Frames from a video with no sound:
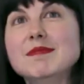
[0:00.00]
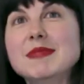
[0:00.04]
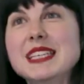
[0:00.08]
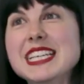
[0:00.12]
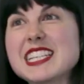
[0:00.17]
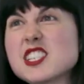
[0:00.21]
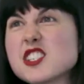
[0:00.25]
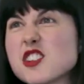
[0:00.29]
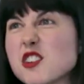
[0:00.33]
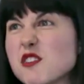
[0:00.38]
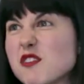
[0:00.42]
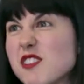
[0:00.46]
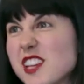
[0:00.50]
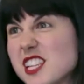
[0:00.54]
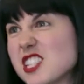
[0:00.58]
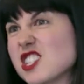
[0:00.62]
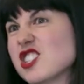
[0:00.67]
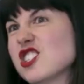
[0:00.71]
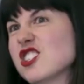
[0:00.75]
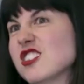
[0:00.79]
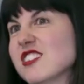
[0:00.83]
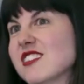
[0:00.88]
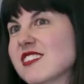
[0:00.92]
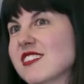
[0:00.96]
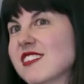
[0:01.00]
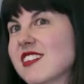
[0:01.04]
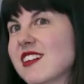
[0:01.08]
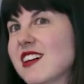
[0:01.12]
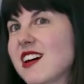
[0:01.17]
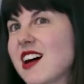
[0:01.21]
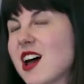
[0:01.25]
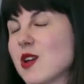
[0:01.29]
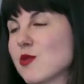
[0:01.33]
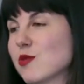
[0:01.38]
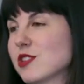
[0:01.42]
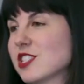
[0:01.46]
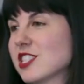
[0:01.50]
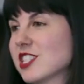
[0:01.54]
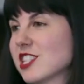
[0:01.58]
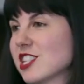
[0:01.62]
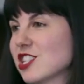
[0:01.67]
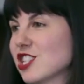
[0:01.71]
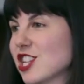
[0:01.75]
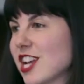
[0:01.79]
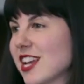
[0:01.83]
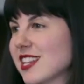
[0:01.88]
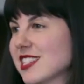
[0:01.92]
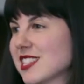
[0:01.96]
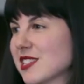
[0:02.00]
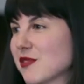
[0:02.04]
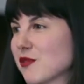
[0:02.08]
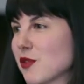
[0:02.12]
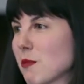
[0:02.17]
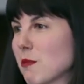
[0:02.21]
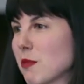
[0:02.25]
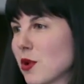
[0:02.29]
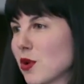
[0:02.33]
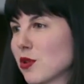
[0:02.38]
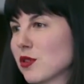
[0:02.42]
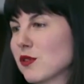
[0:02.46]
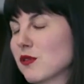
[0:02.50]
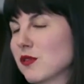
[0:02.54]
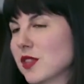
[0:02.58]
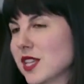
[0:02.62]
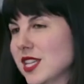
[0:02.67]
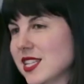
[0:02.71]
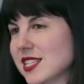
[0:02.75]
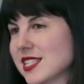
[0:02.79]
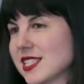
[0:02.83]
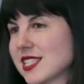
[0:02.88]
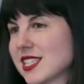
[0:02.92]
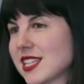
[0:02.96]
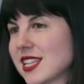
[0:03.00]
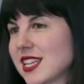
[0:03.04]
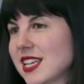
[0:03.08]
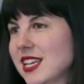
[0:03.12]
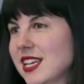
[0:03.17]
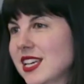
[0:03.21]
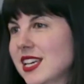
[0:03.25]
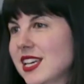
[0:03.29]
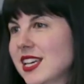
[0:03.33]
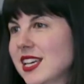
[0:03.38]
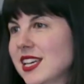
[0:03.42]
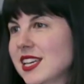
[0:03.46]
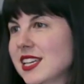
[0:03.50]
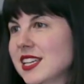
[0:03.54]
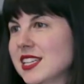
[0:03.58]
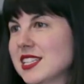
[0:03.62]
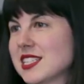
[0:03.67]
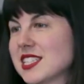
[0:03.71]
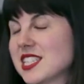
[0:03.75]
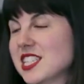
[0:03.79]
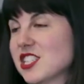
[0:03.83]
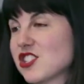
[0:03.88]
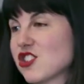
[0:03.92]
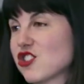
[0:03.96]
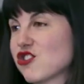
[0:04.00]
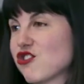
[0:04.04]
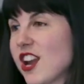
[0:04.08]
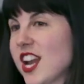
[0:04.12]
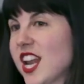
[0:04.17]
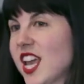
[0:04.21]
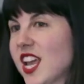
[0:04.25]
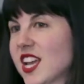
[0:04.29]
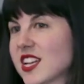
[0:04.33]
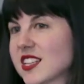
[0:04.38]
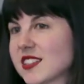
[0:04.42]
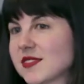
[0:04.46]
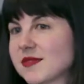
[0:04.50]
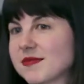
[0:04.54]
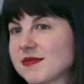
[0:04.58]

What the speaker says: intervention I would suggest from both of these is teacher training.